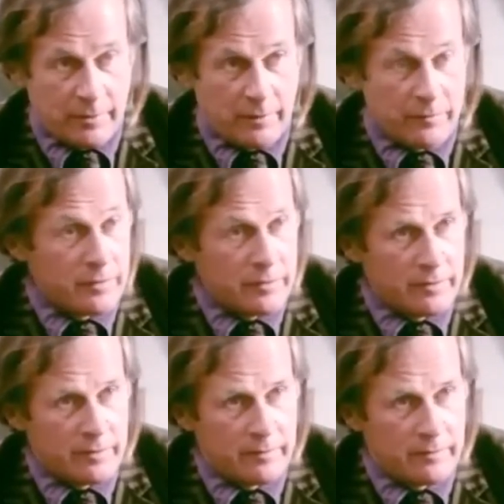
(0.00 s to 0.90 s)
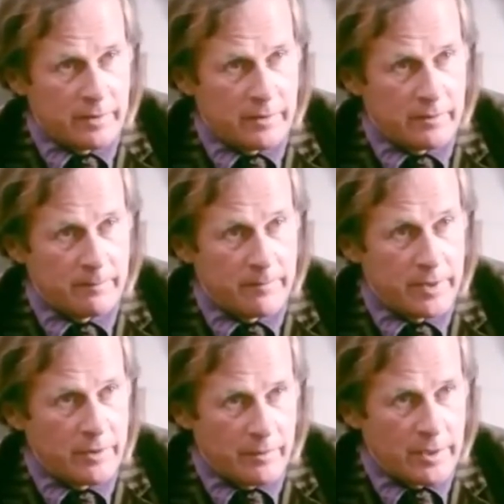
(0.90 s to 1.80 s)
often
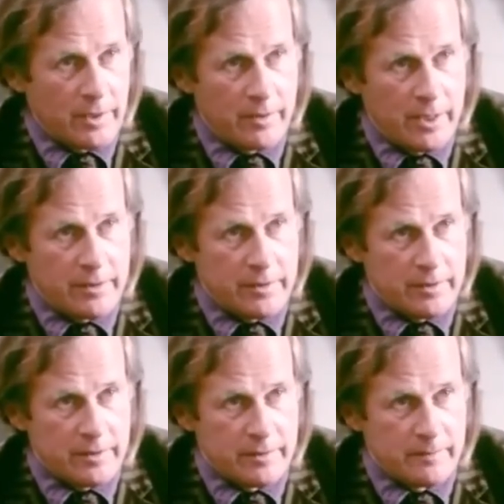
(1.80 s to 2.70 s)
begin to undergo analysis.